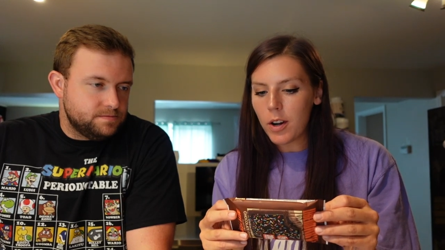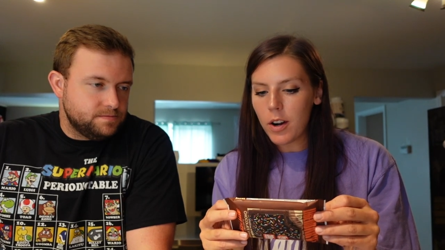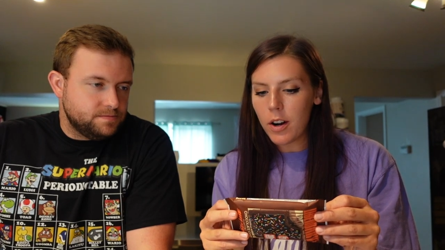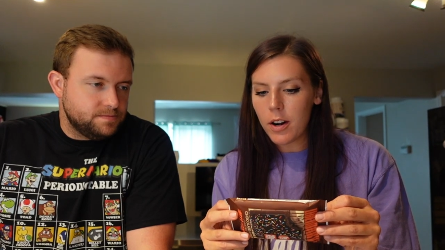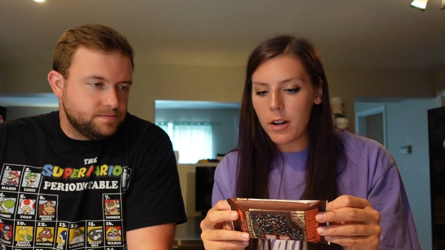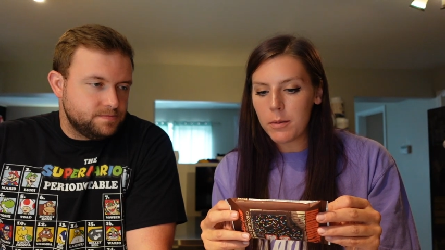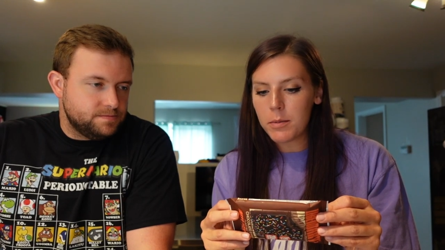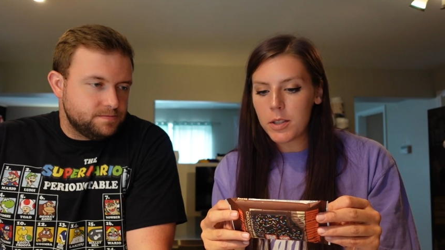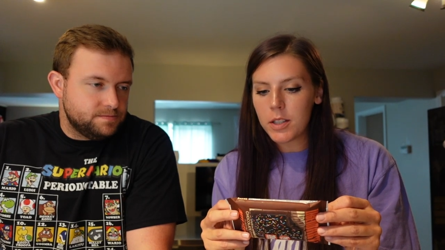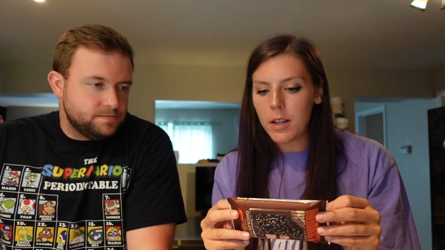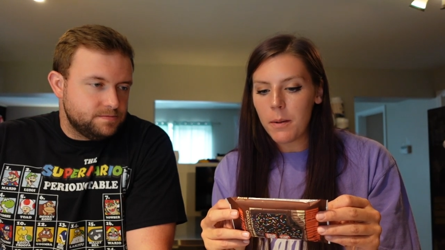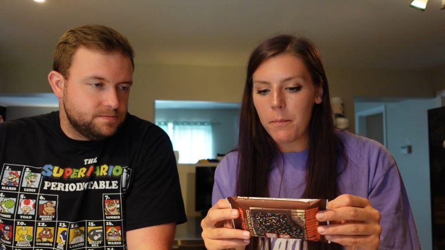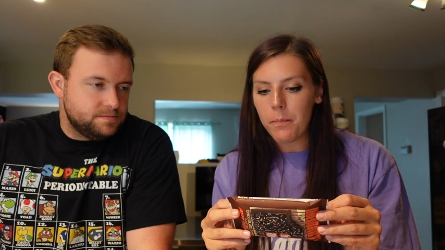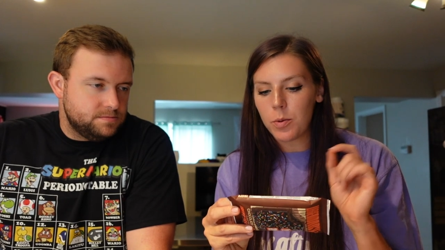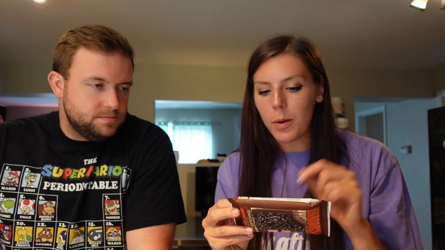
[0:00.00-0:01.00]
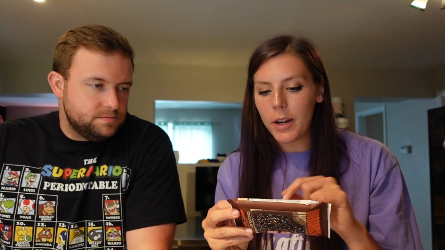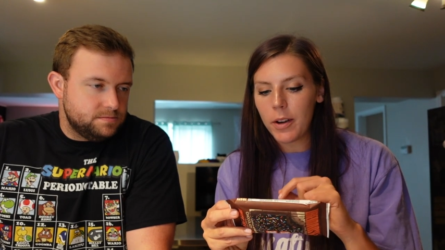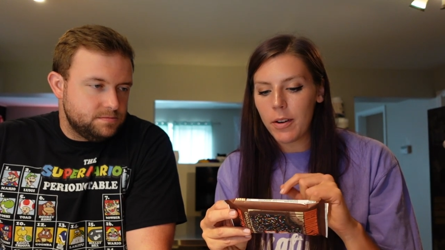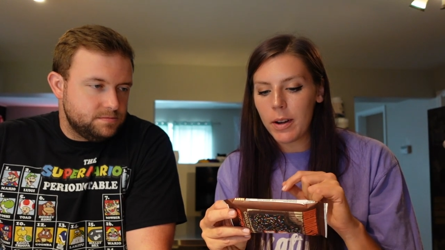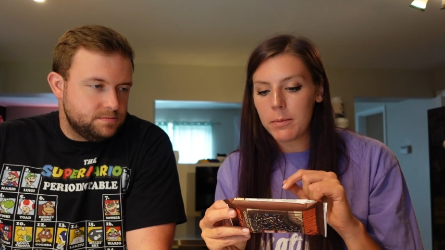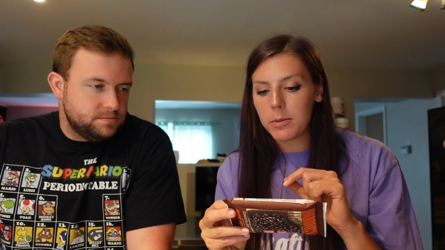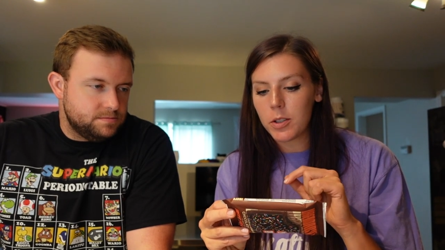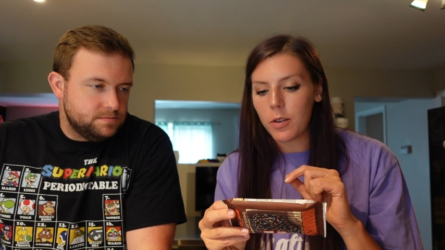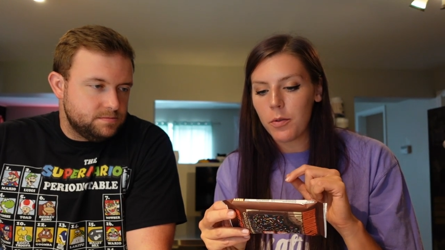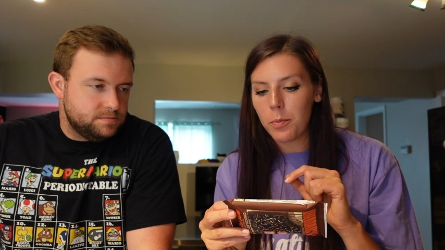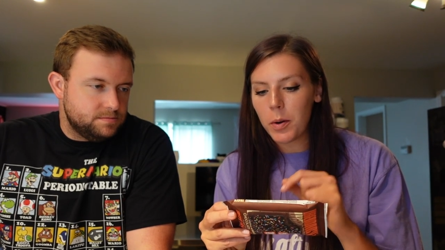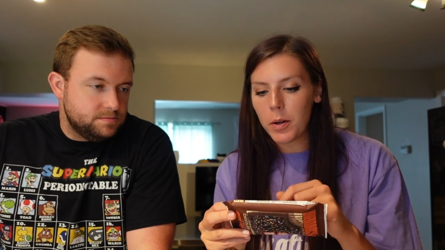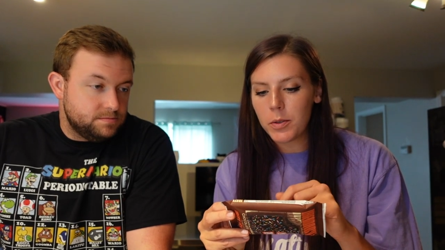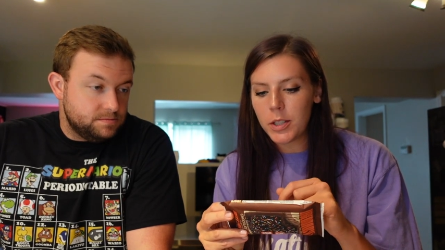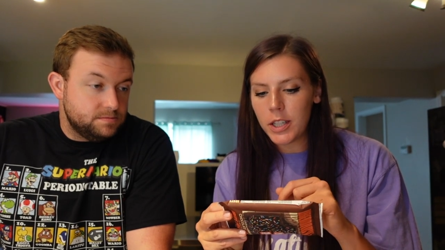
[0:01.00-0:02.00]
Speaker 1: carbs, 20 grams of
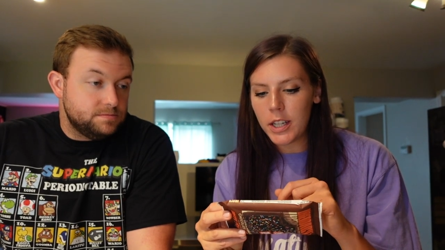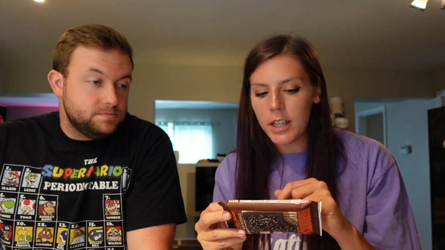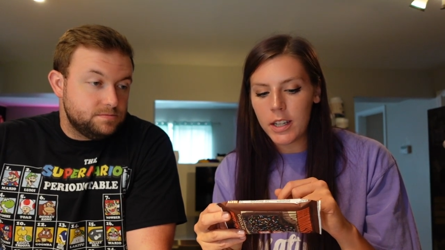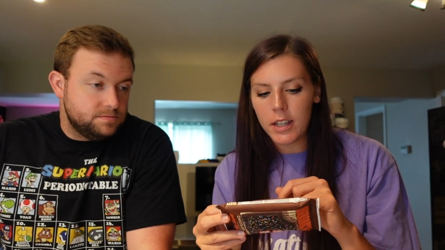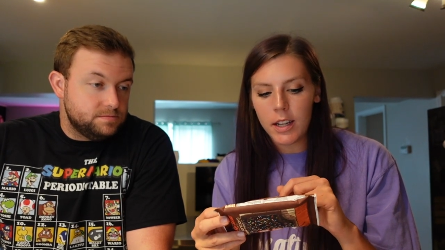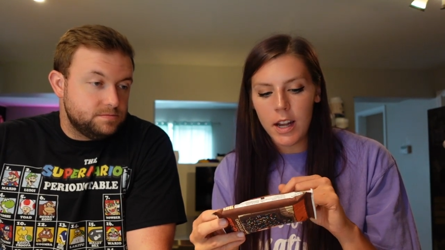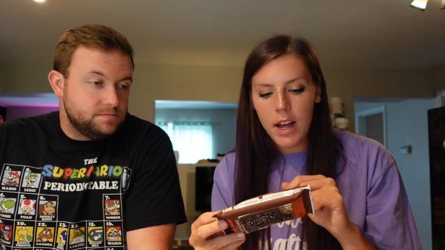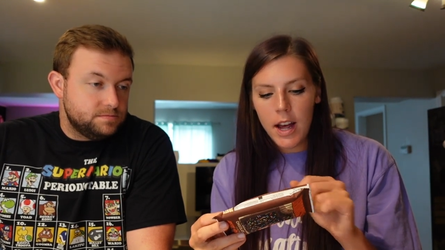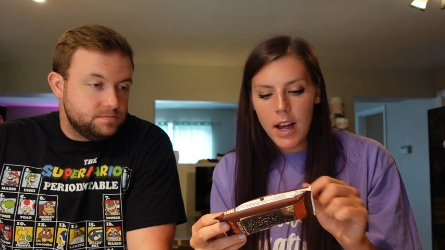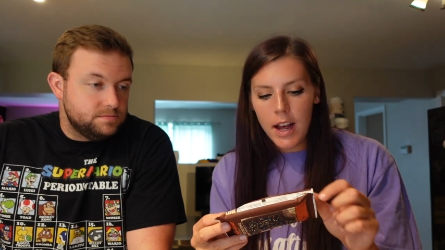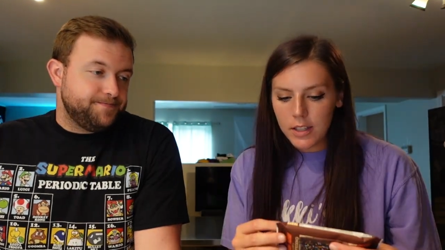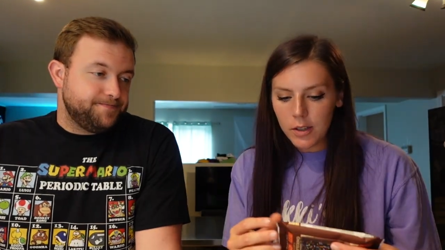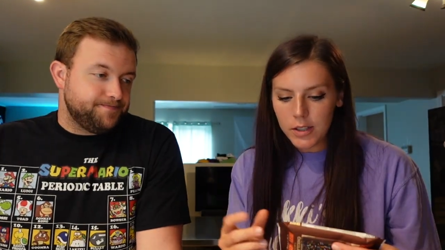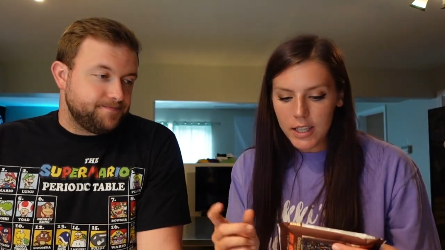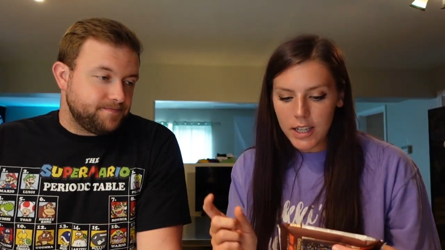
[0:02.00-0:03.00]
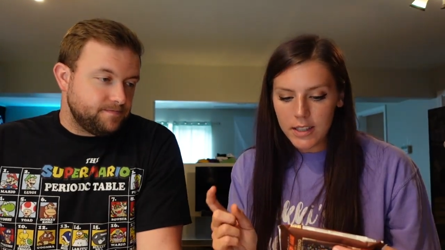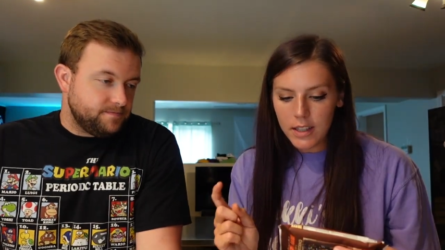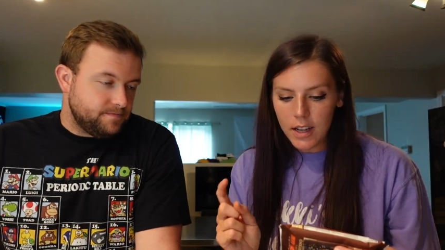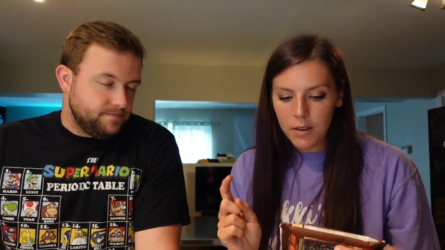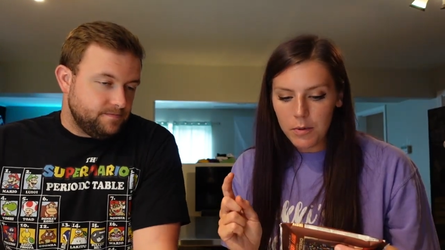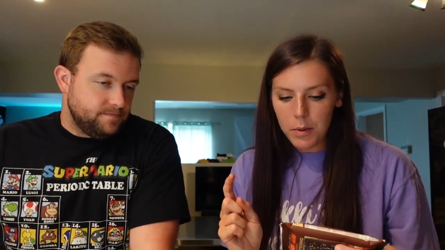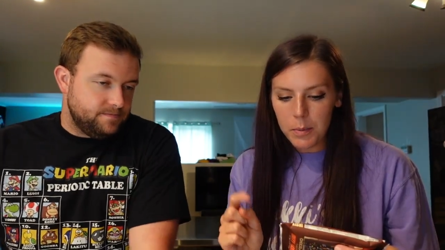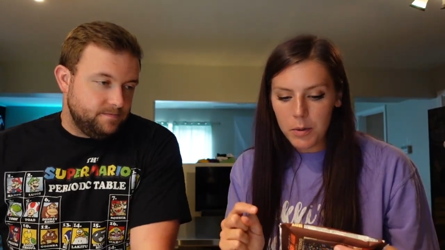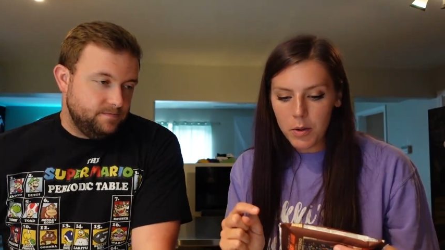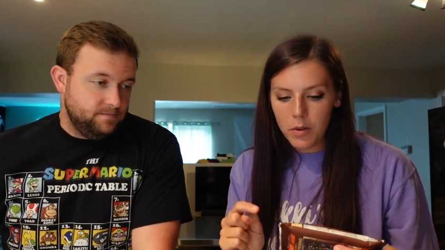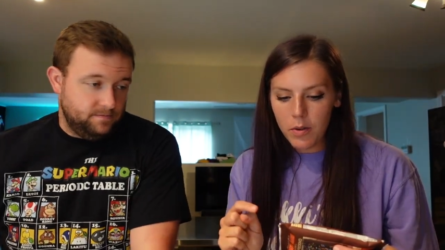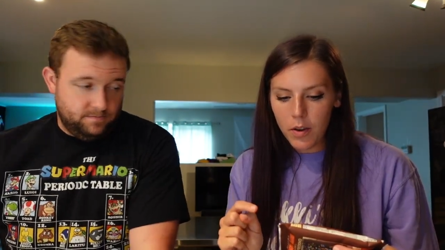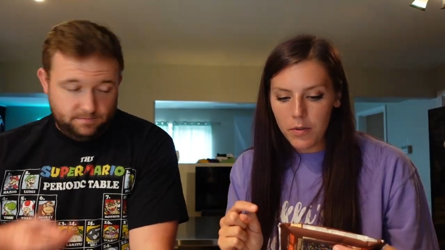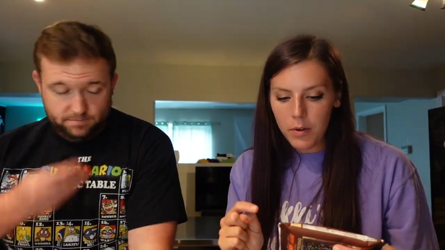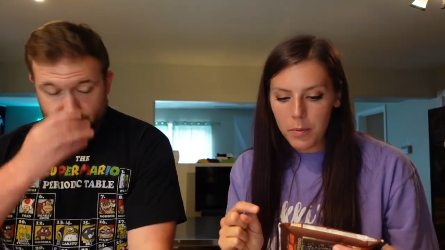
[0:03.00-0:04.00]
protein. So it says,
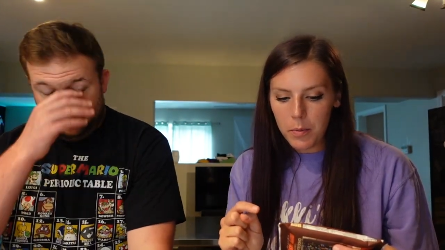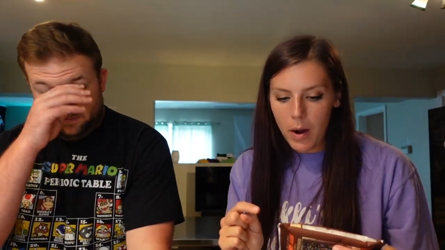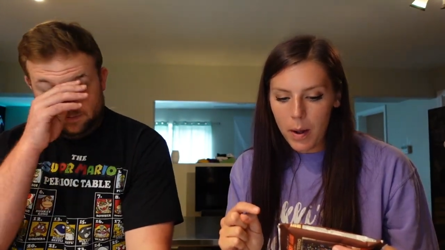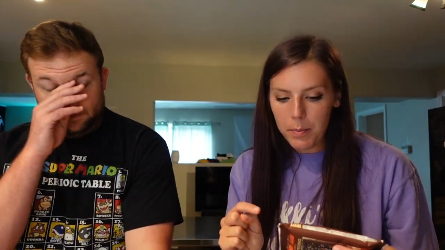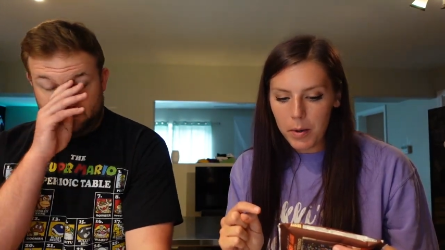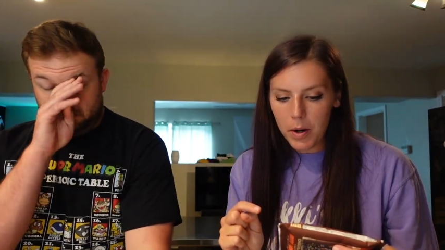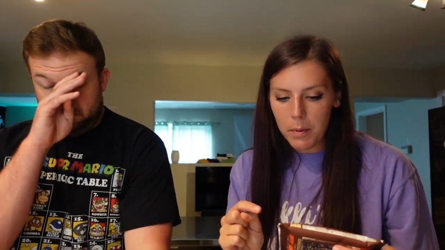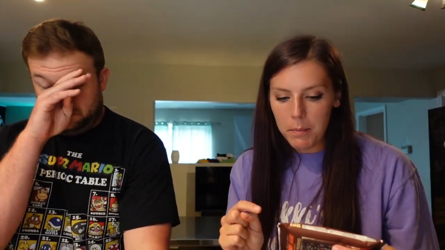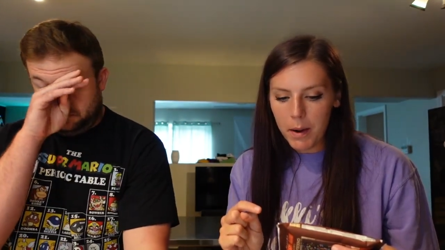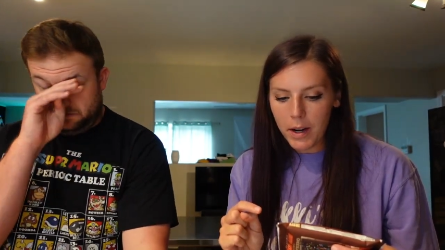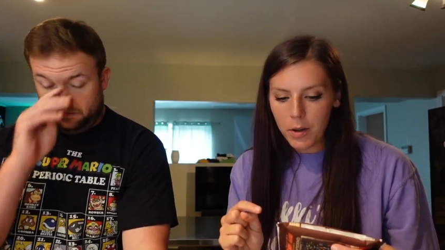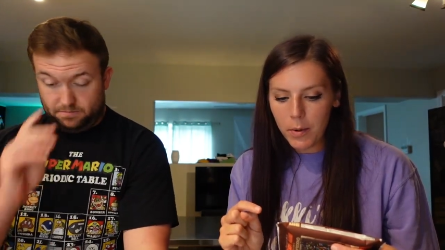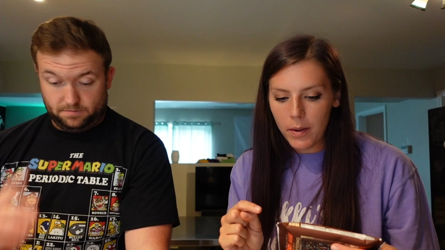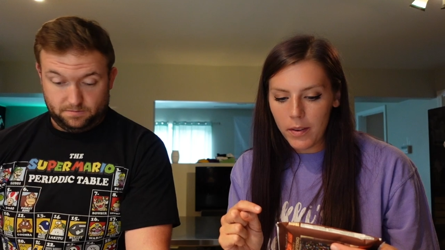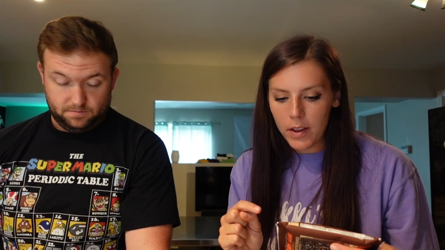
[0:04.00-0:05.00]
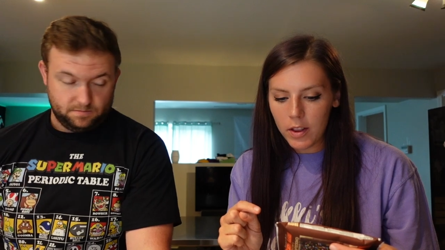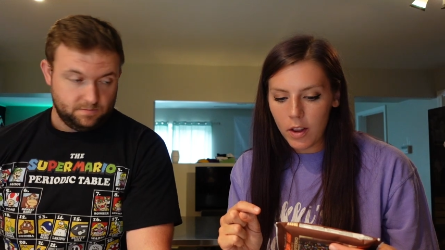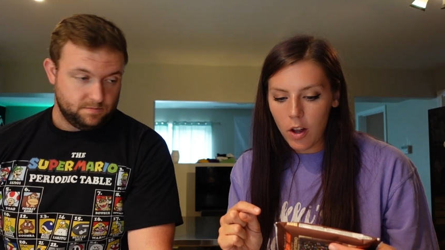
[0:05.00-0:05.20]
remove from wrapper, microwave on